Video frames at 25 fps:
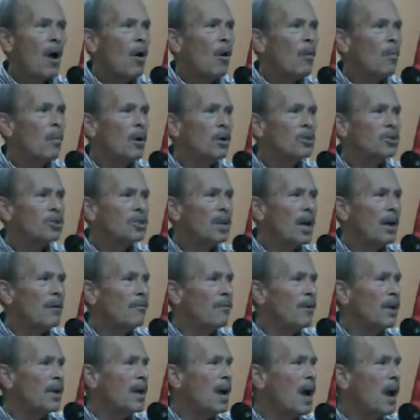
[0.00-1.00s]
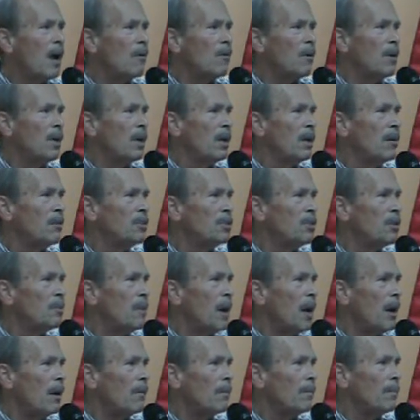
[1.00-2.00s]
Almost every county gives
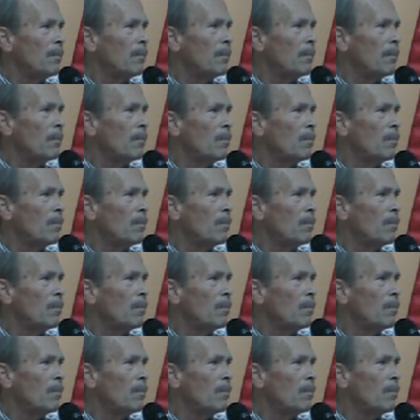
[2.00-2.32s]
them out.